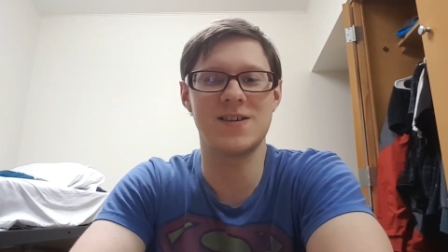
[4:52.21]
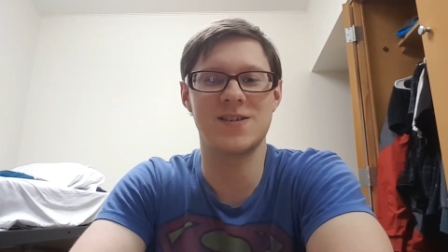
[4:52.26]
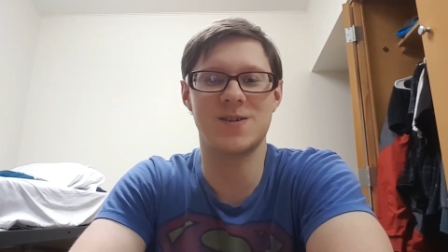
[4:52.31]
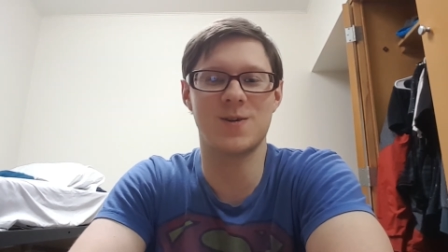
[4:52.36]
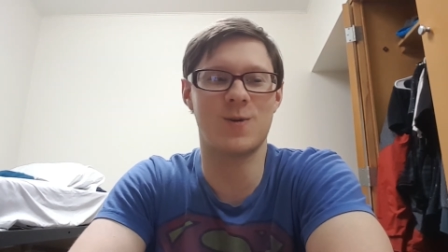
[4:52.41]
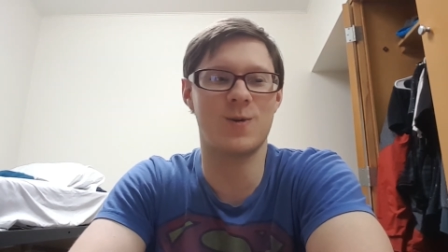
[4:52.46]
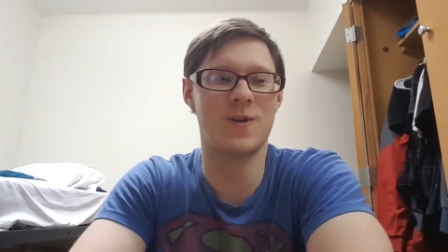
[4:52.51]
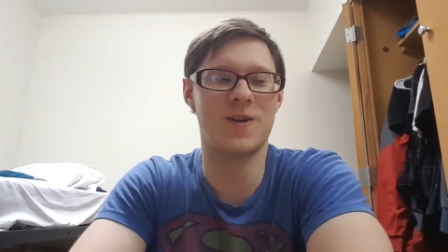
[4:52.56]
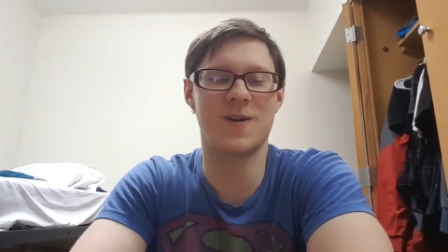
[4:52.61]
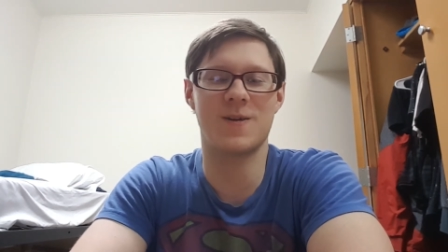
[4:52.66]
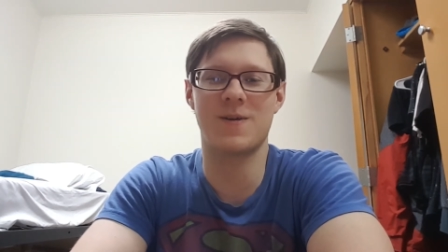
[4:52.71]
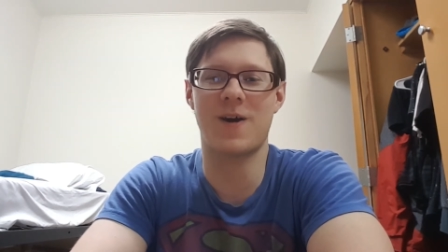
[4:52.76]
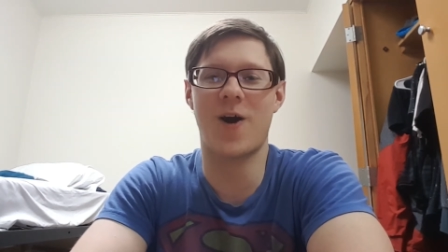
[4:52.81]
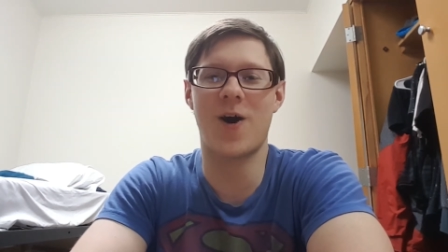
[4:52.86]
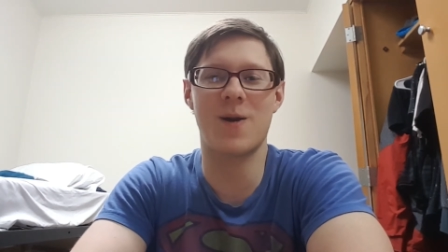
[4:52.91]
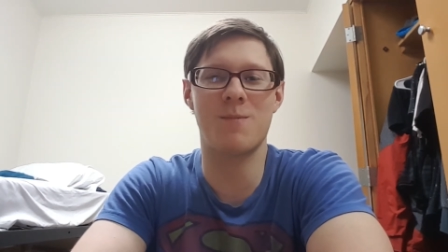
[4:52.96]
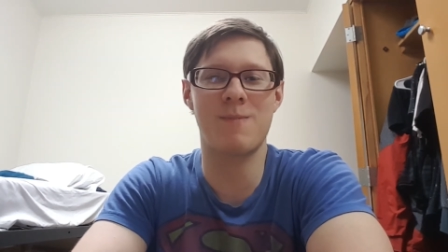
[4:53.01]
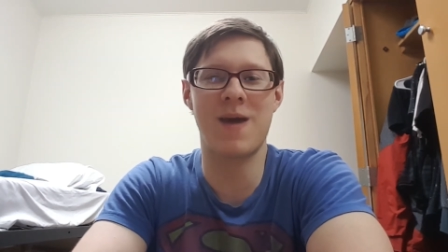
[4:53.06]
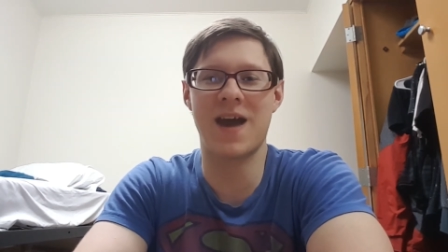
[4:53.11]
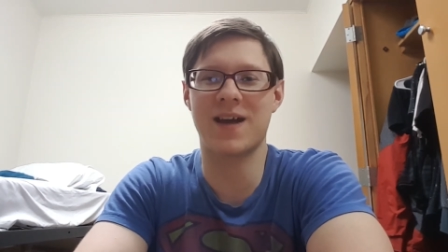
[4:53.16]
so you're
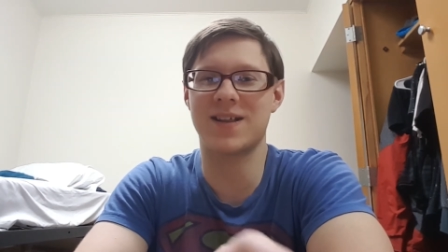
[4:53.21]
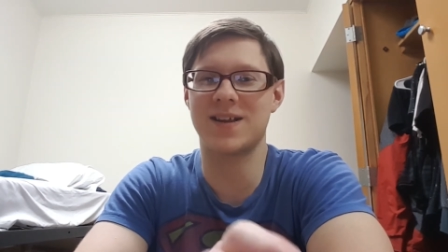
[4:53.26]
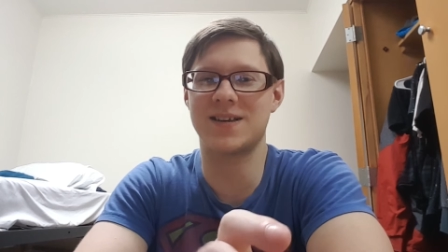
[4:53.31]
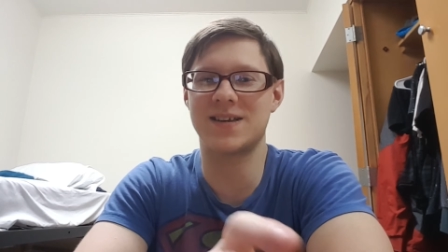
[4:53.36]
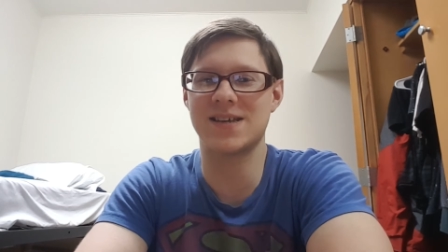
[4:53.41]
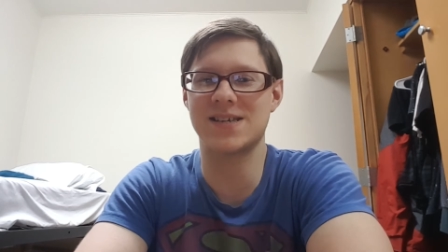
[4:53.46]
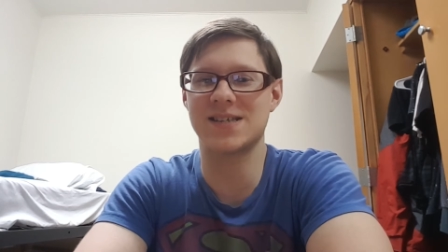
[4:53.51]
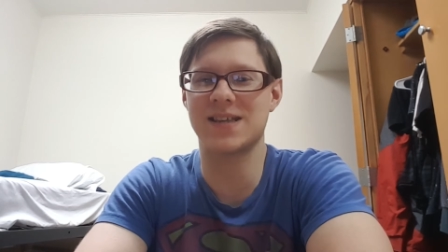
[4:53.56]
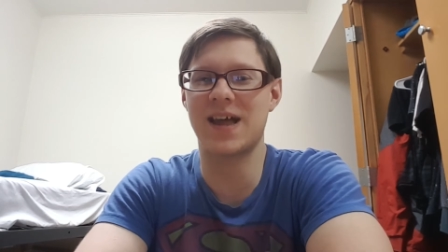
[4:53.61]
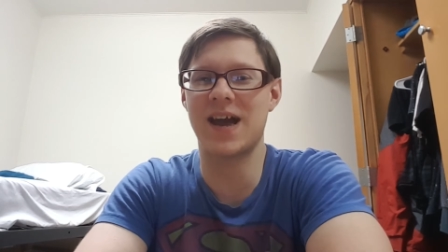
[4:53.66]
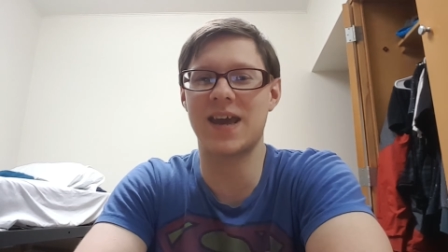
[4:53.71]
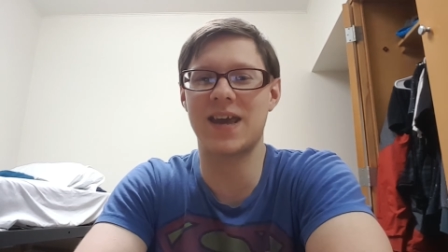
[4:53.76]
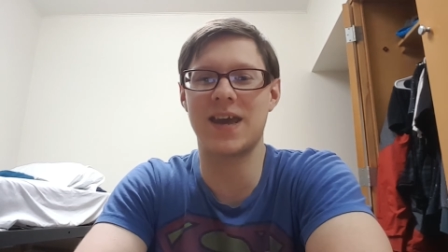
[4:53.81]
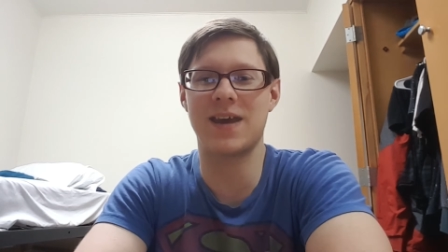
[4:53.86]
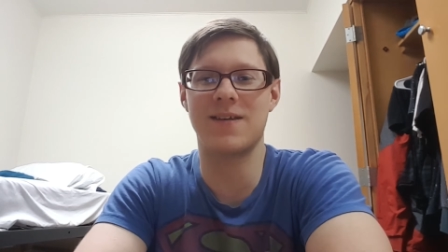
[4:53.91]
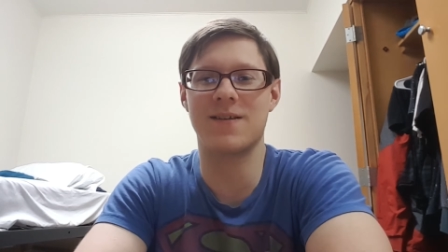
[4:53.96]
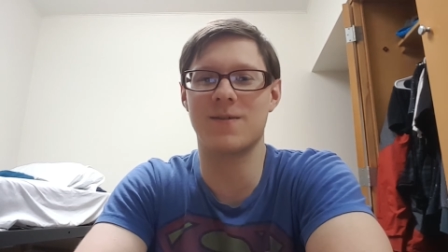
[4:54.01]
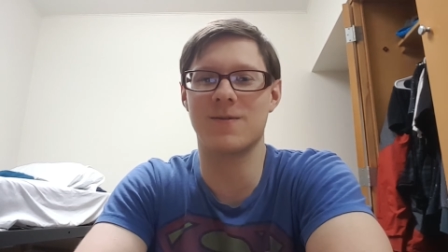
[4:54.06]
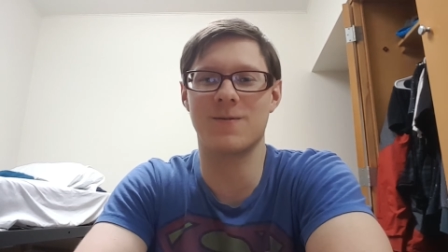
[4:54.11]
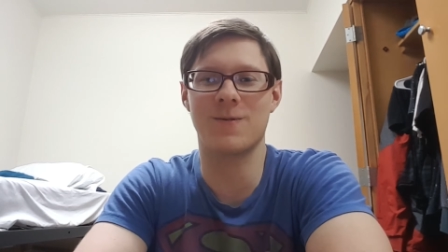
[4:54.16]
automatically
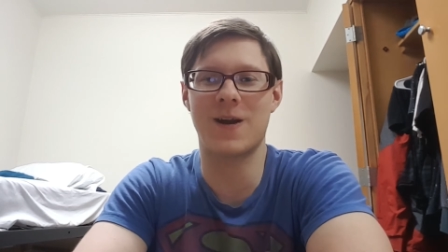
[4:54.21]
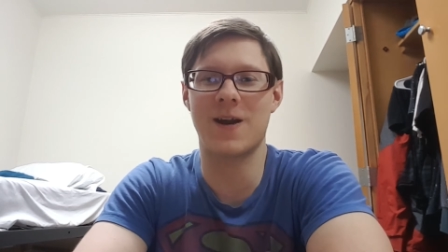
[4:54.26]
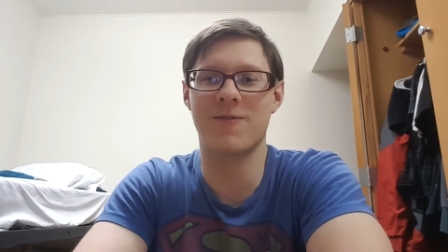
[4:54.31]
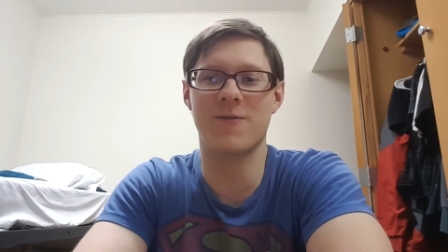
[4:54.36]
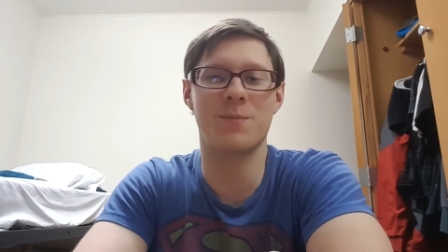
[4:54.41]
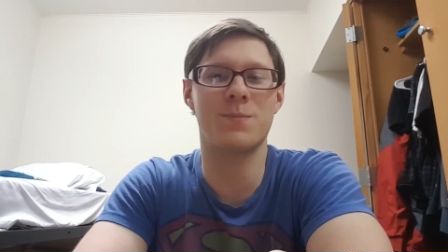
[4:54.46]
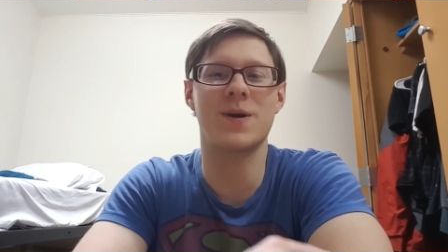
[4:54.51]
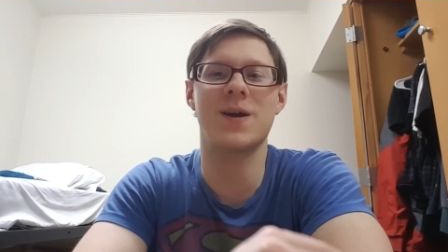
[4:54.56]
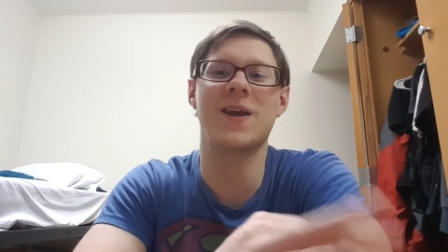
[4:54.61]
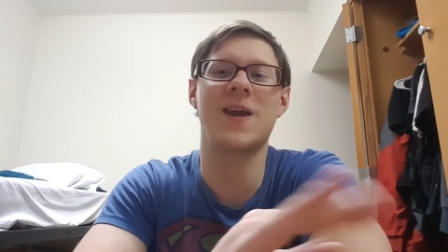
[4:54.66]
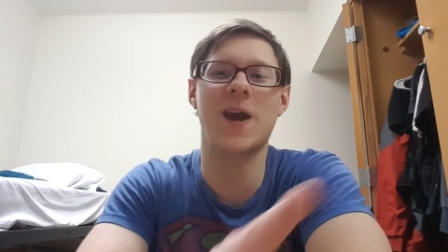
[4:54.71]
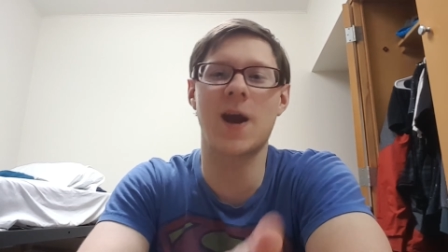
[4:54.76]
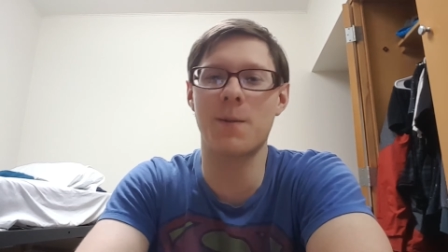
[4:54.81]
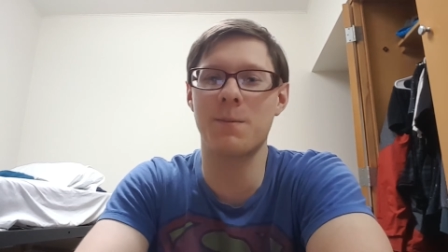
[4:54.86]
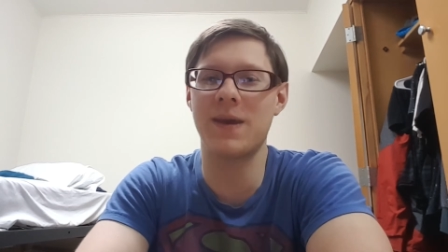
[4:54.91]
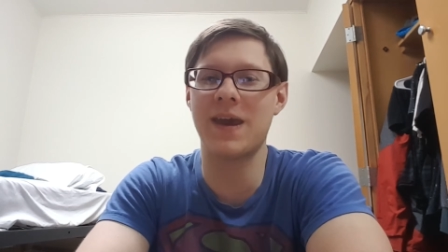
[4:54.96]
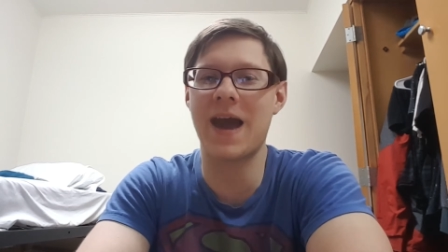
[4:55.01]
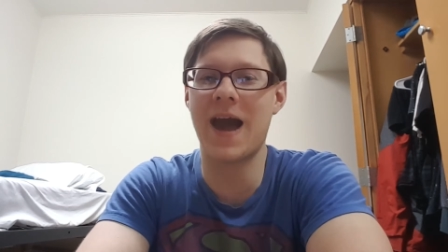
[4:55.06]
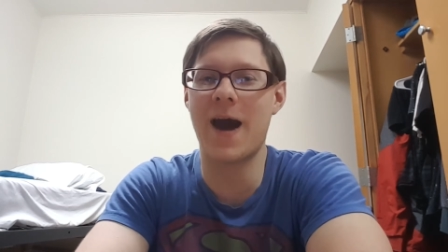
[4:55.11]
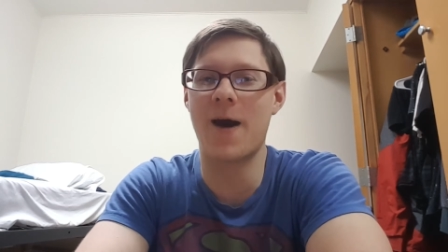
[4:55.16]
disliking or whatever. But hear
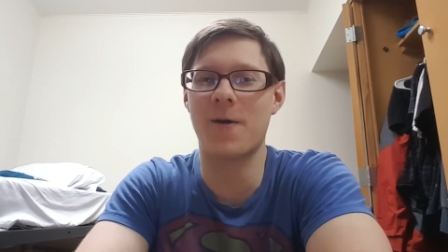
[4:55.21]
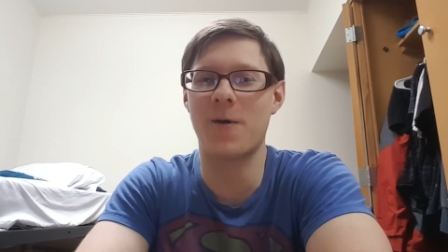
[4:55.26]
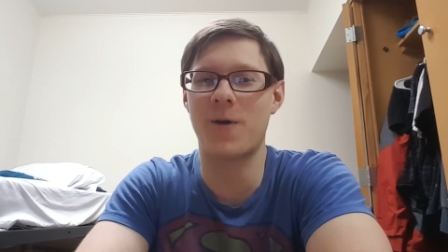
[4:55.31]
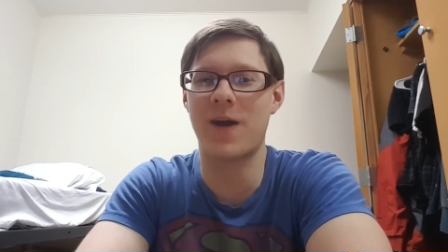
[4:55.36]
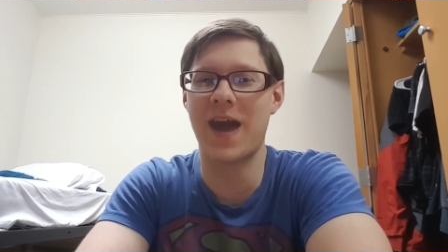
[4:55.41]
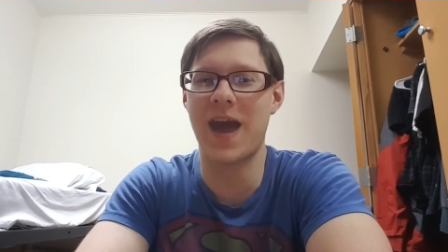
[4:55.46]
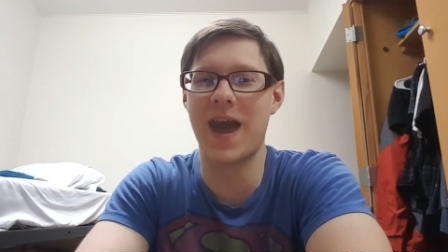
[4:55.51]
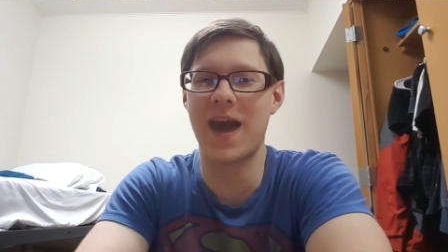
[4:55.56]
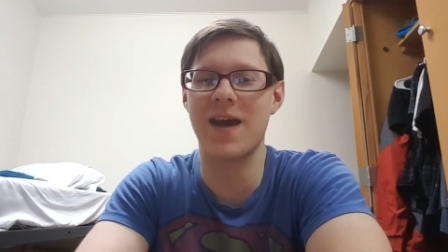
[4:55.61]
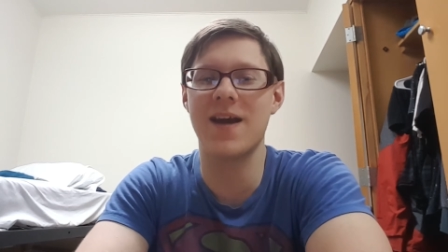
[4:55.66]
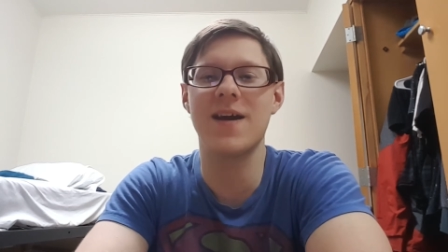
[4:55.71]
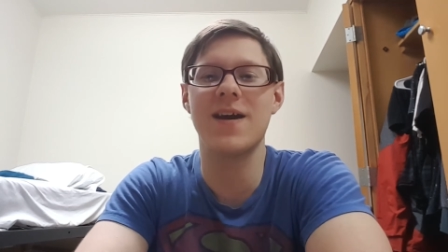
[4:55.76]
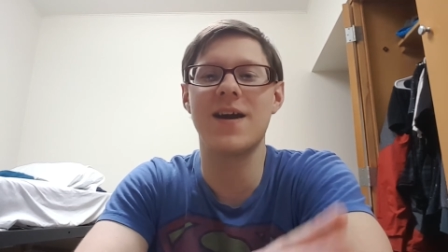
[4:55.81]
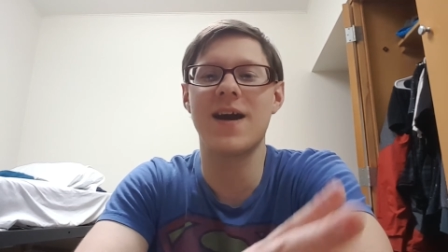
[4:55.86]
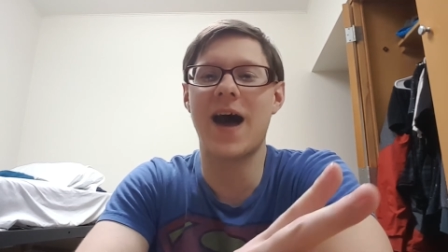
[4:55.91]
me out, okay?